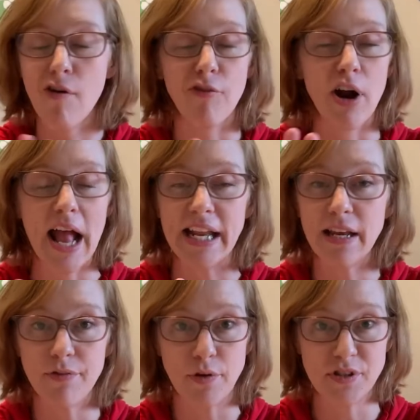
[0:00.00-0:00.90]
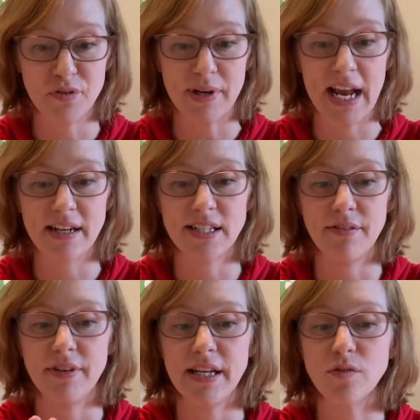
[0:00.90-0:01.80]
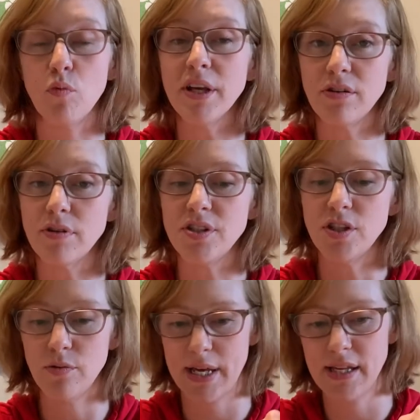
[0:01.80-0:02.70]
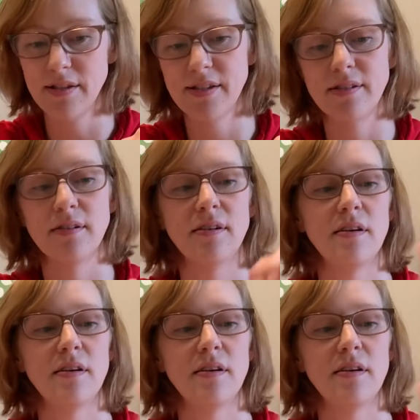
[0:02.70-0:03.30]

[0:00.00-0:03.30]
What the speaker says: for any of those 3 activities, what you could do is